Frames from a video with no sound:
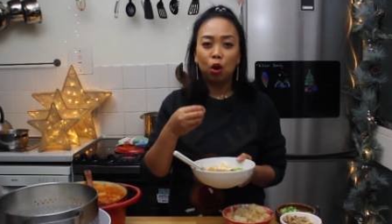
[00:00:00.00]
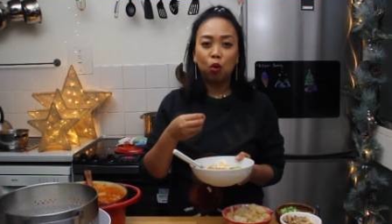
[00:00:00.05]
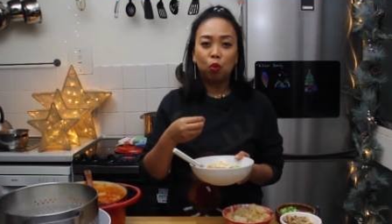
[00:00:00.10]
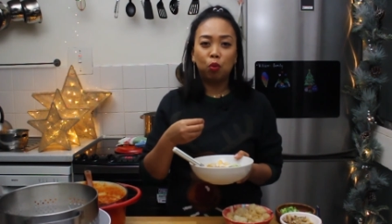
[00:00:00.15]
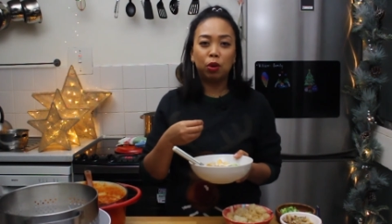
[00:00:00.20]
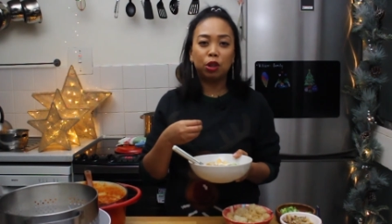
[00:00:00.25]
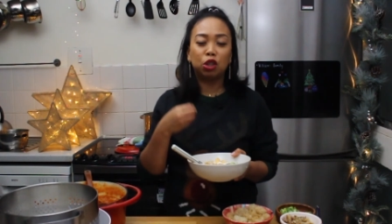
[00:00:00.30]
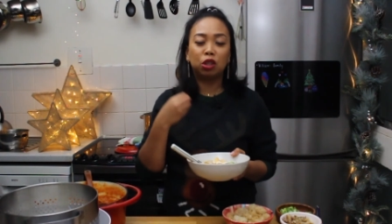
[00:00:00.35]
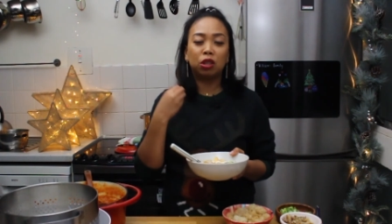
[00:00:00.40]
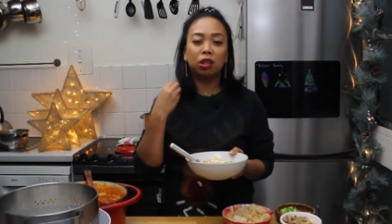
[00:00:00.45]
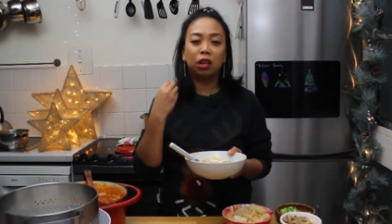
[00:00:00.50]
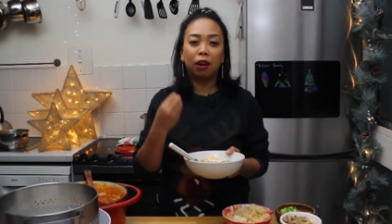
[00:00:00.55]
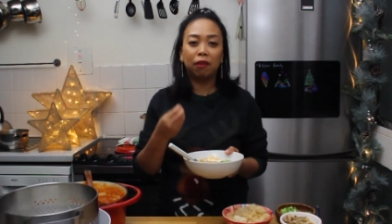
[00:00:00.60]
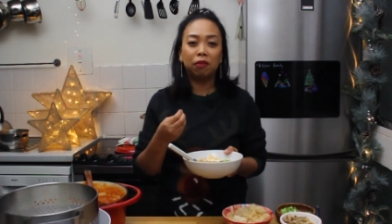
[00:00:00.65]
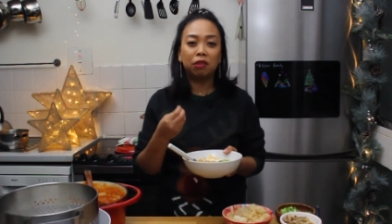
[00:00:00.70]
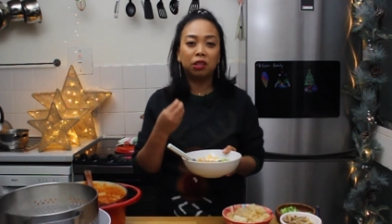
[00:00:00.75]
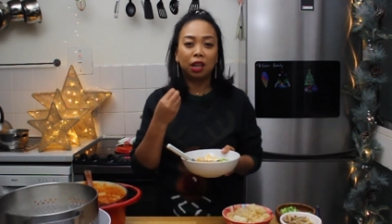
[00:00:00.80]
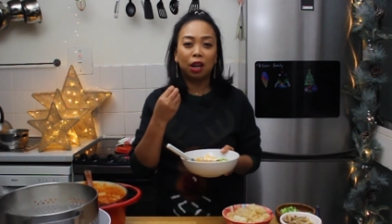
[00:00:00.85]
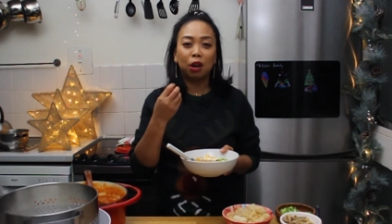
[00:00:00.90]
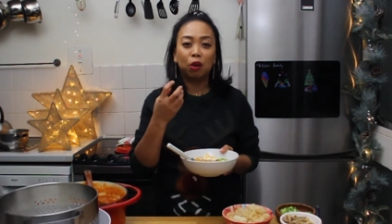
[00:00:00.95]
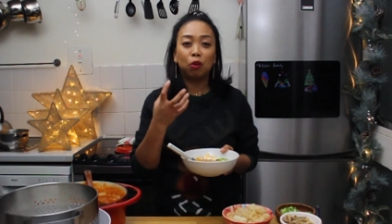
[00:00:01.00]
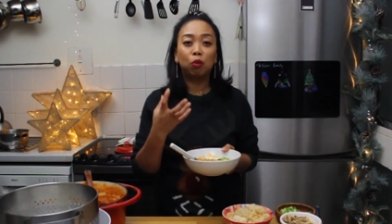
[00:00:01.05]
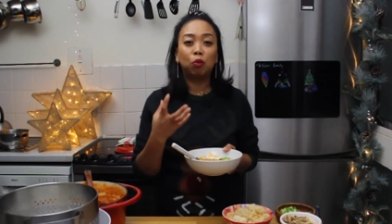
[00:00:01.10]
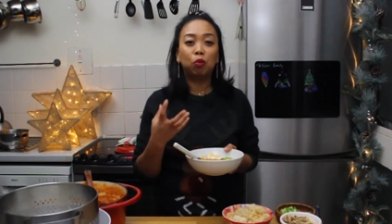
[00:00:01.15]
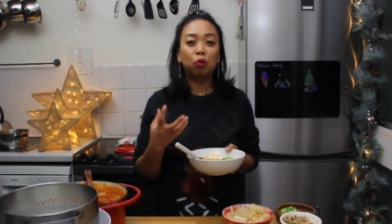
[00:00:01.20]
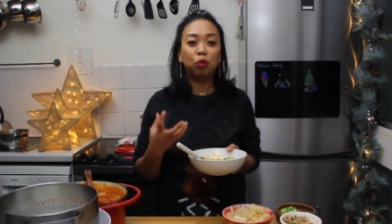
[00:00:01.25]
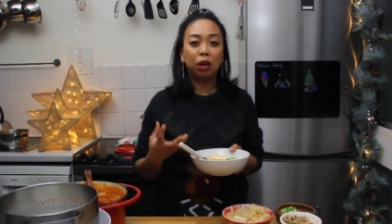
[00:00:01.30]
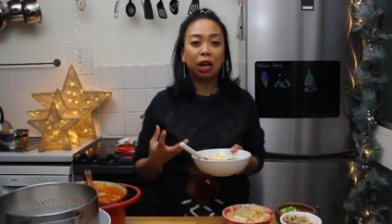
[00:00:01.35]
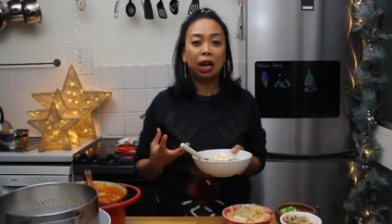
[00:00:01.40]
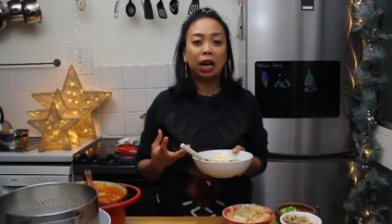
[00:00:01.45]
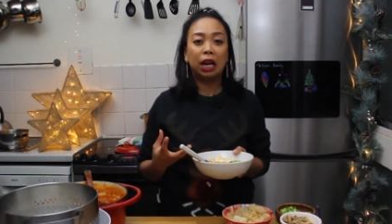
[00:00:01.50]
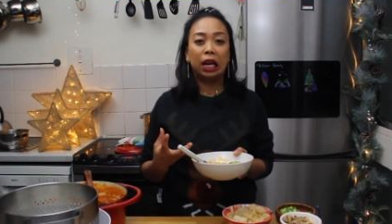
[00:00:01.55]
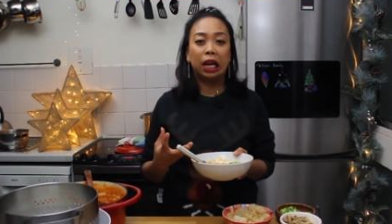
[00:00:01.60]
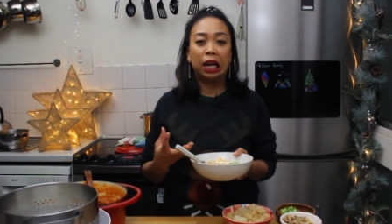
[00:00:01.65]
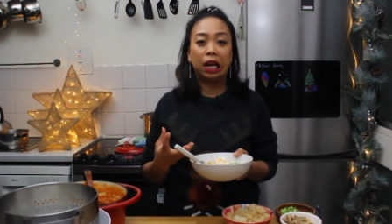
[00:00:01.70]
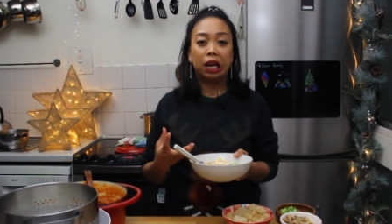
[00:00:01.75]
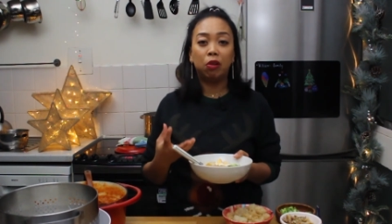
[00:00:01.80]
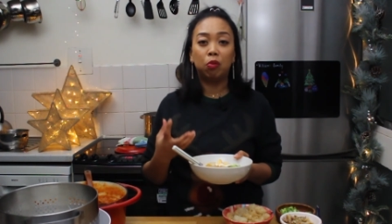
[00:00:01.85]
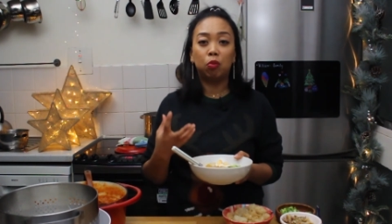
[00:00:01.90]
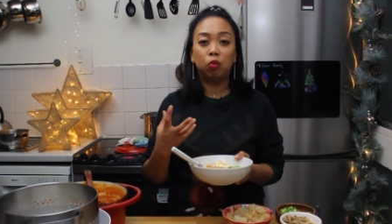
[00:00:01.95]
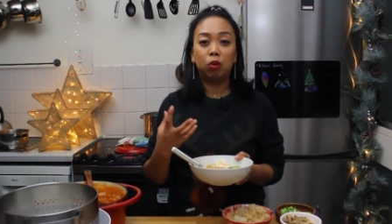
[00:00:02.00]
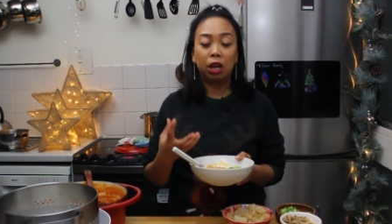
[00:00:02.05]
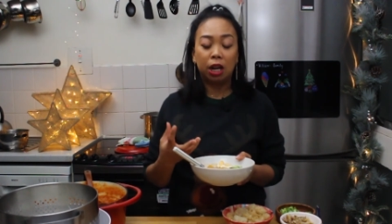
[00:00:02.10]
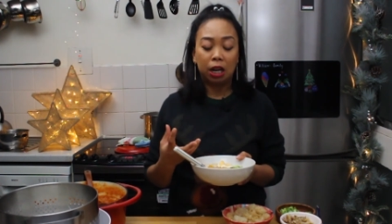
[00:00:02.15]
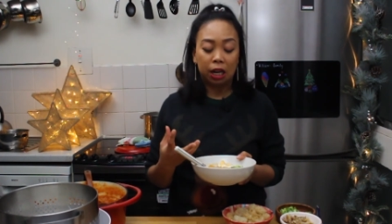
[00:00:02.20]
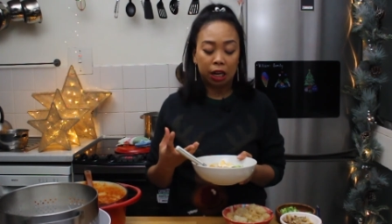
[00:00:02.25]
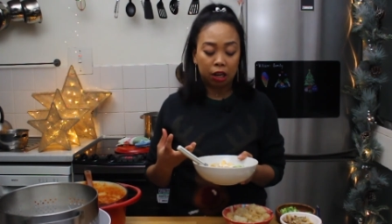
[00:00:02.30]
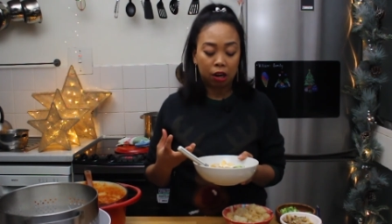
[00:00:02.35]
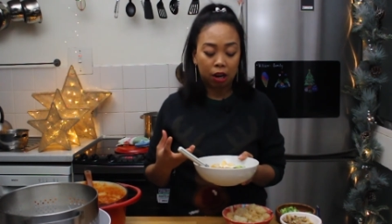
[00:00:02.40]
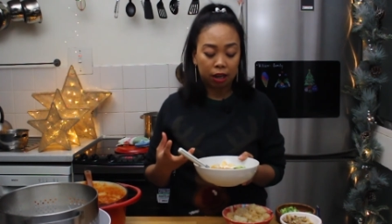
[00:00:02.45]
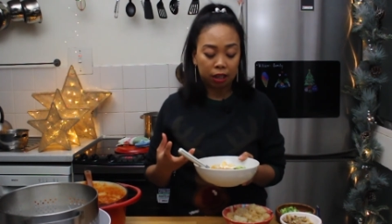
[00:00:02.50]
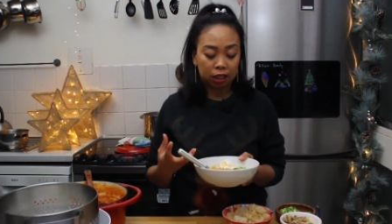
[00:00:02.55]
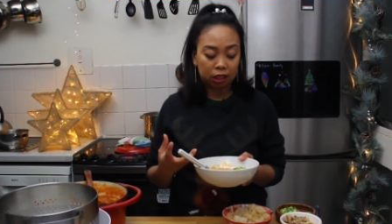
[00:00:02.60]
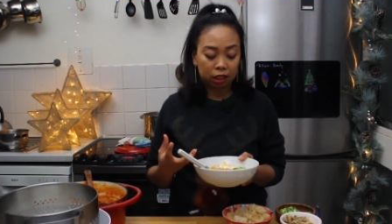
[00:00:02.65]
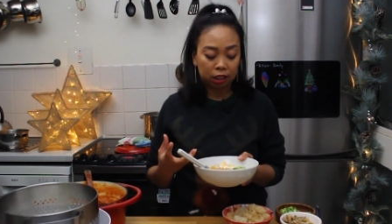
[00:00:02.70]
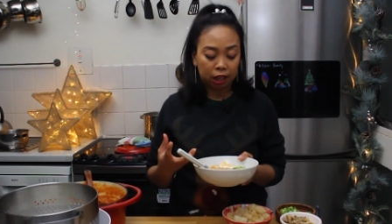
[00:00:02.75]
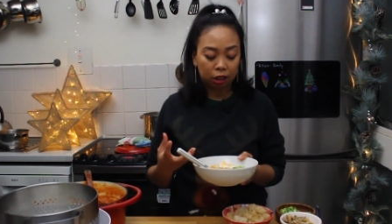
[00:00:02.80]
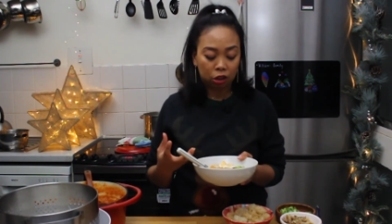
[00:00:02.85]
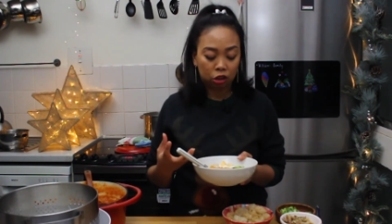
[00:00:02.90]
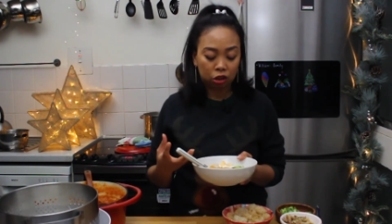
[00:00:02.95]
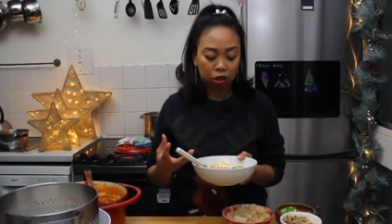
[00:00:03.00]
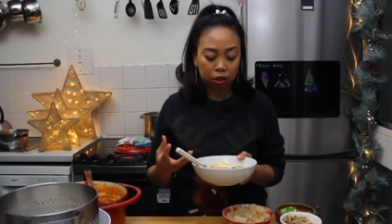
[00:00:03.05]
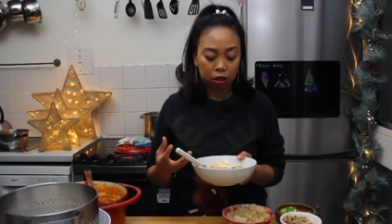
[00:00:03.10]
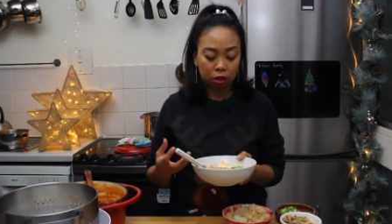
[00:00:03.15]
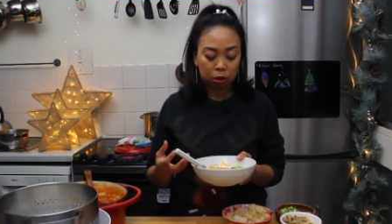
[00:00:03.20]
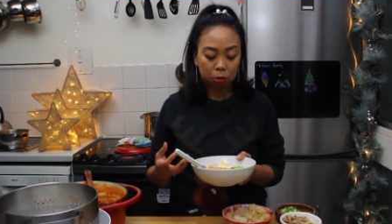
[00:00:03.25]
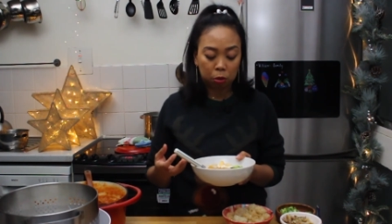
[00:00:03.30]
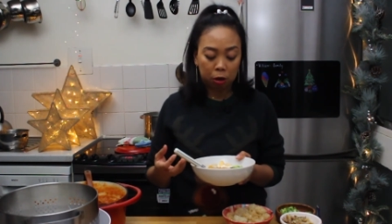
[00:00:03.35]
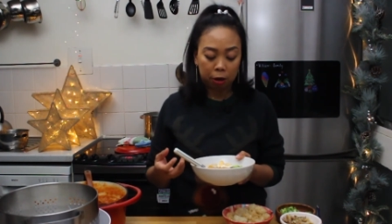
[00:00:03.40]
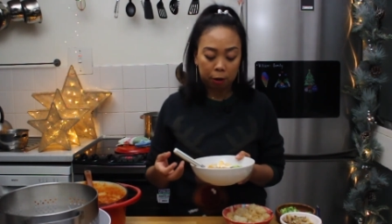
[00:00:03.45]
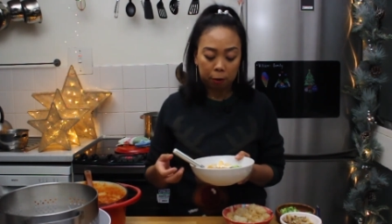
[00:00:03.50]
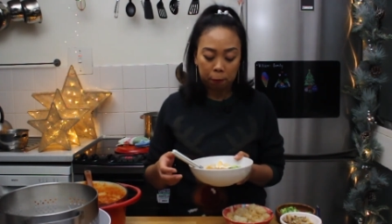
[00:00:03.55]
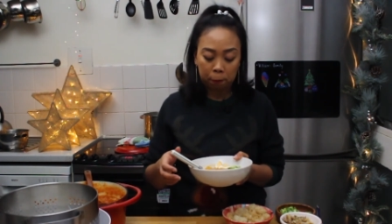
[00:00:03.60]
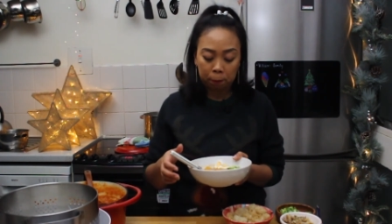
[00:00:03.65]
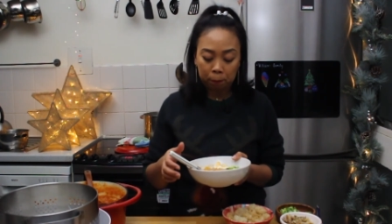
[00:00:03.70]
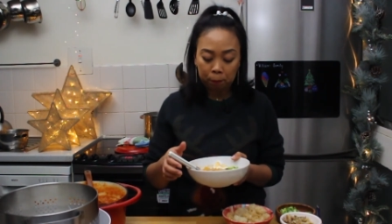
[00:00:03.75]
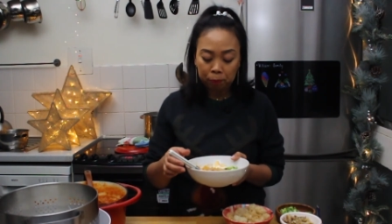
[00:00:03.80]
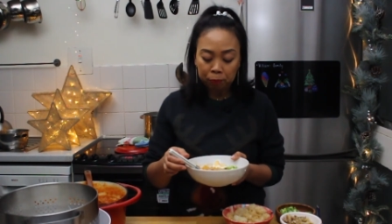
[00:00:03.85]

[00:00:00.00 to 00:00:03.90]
which gives it a really, really nice texture as well.